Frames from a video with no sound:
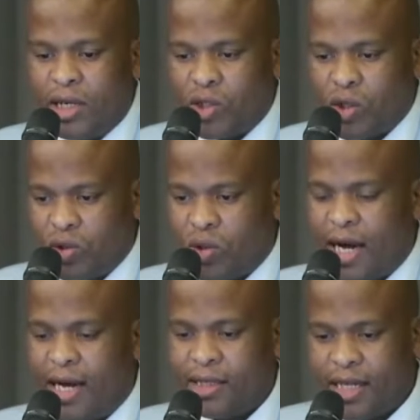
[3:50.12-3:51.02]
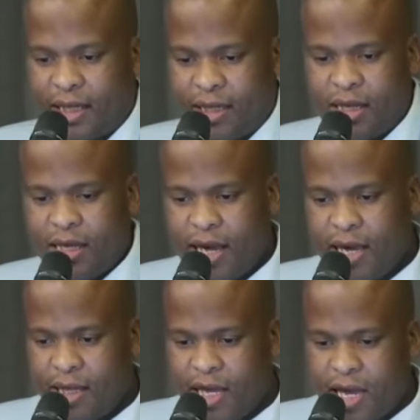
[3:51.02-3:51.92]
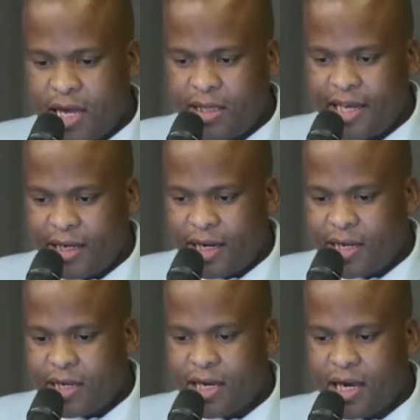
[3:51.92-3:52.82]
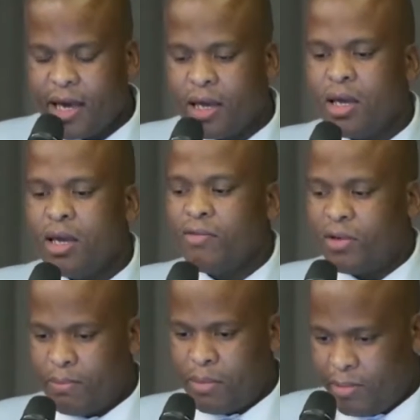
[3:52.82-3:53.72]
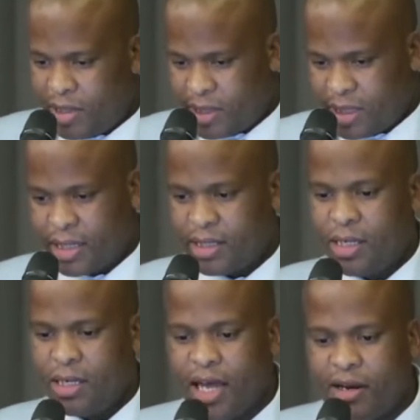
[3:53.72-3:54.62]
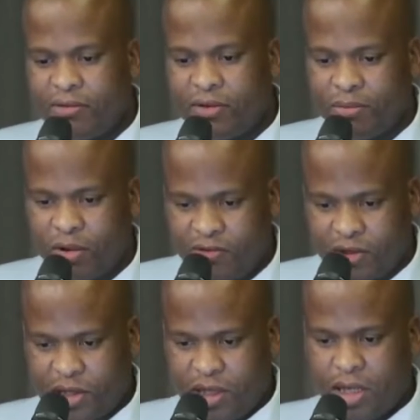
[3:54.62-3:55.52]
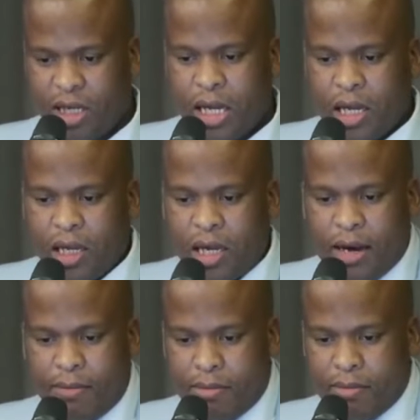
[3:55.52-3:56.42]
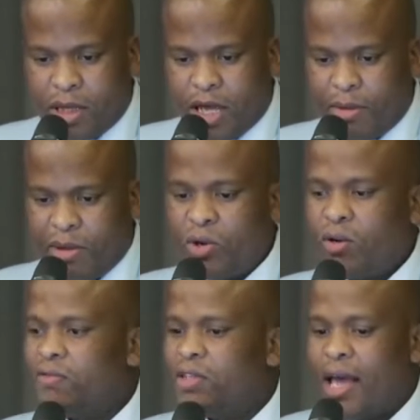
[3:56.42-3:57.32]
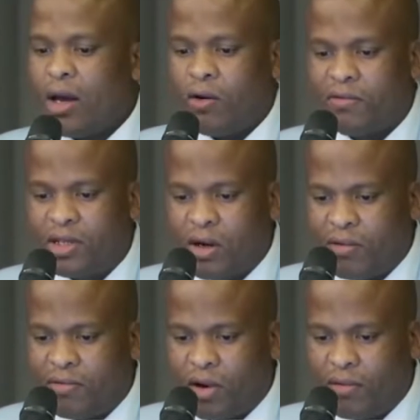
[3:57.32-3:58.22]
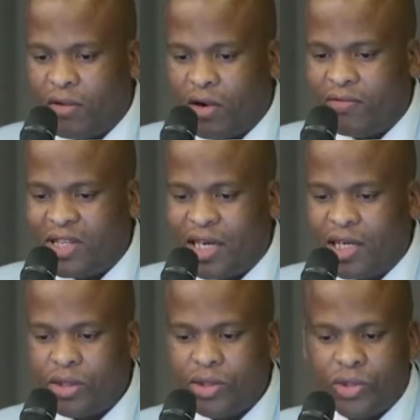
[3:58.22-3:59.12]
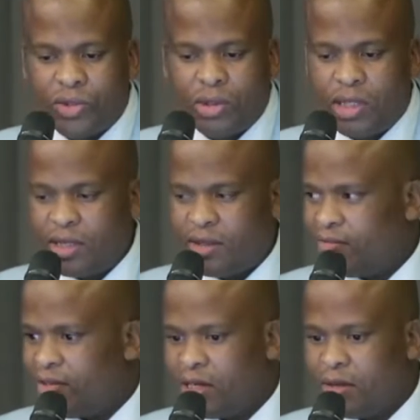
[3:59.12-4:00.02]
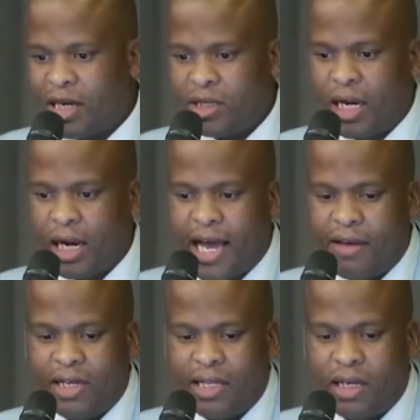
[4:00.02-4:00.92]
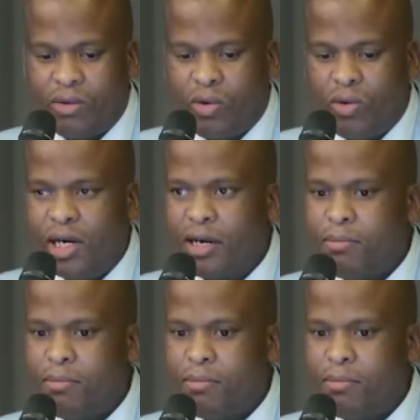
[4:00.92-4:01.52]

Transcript: showed to us that they really care for the public sector and for the profession. The memory of the institute is very much alive. I think we will